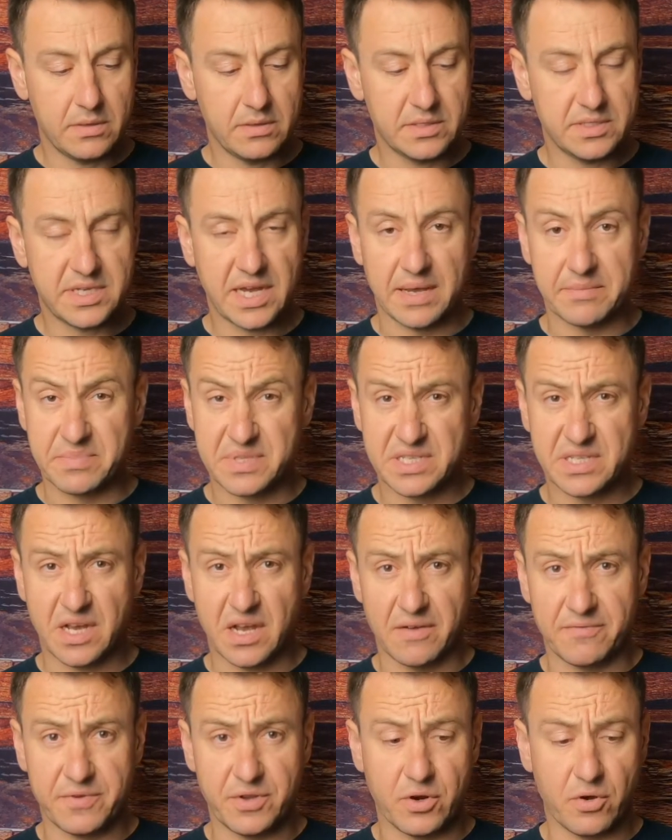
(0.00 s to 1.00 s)
type
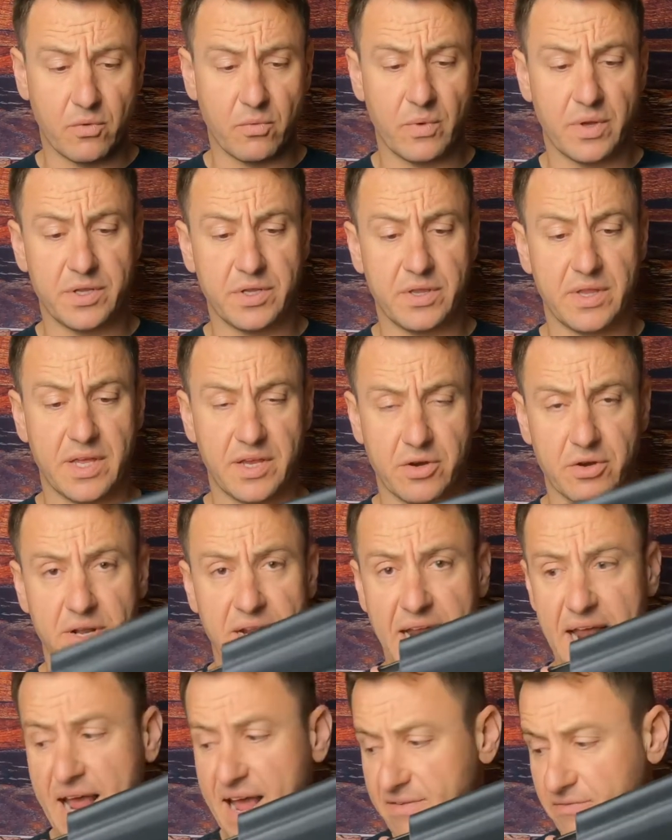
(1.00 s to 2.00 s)
stuff, you know, that you're going
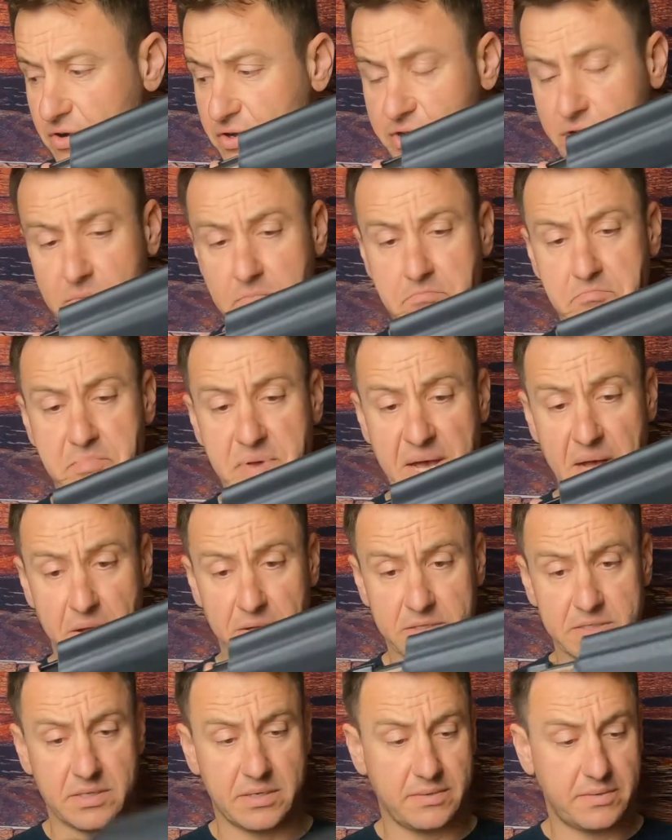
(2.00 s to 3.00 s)
to have on your
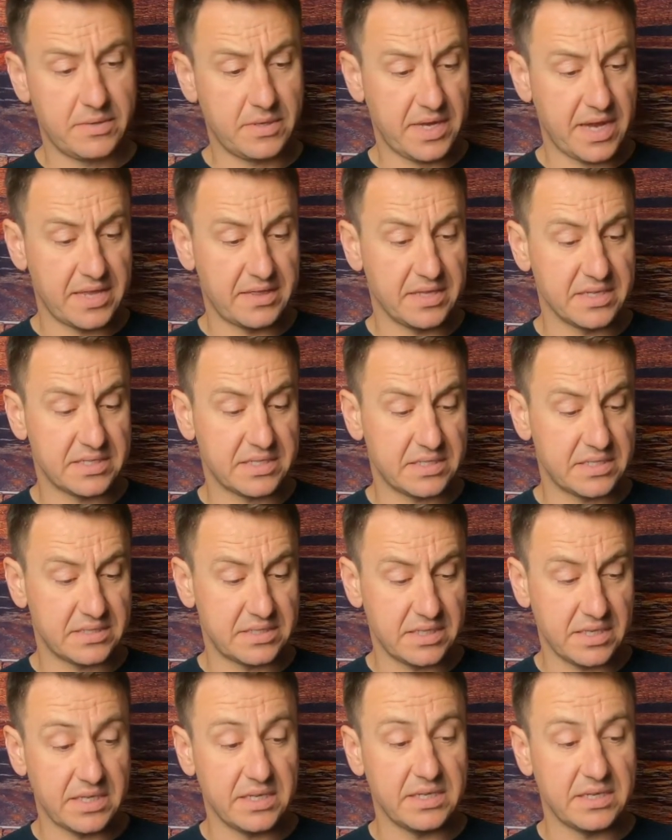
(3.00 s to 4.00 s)
belt. And this is
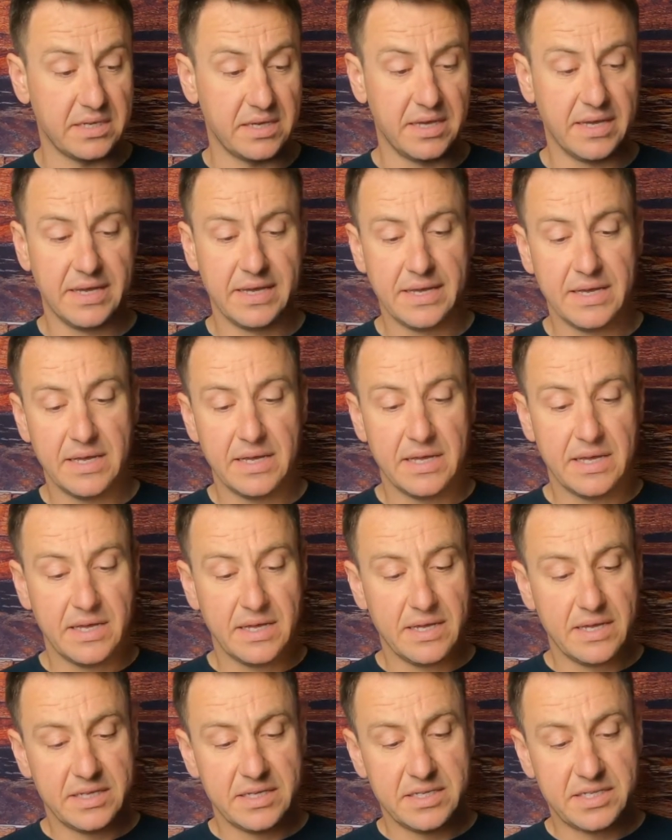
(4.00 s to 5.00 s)
the
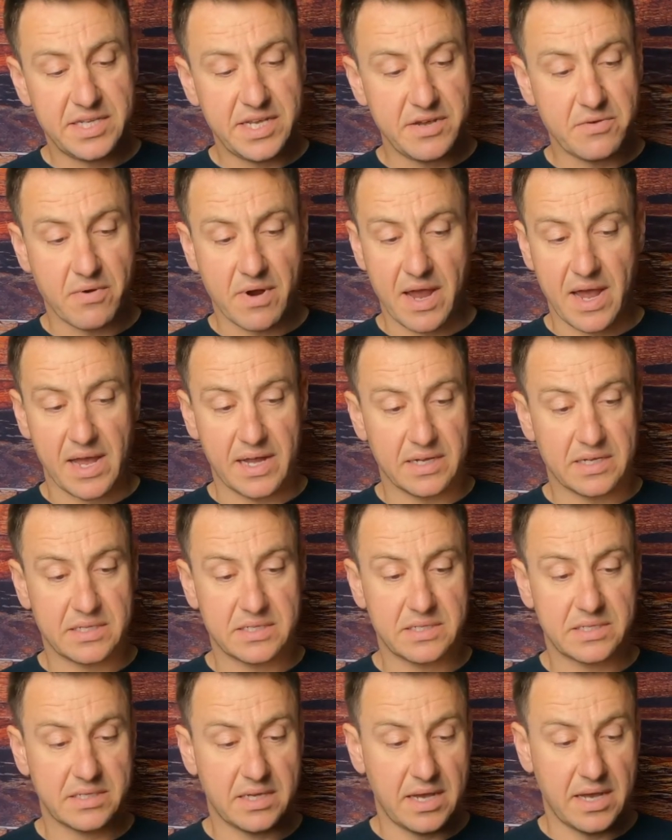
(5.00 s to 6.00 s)

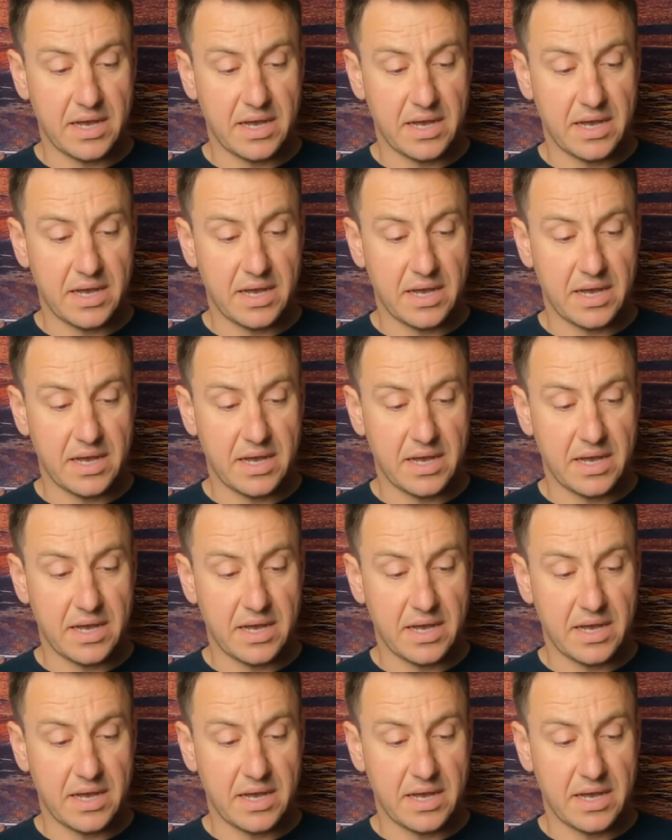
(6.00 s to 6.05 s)
T-Rex